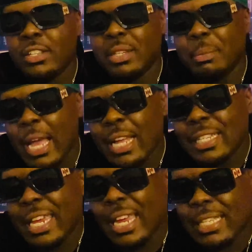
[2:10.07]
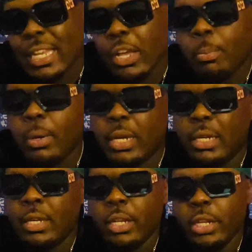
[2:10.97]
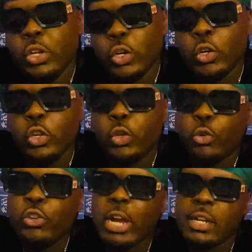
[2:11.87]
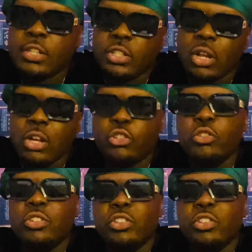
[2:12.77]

Some guys can't tell, but when you got the sauce, you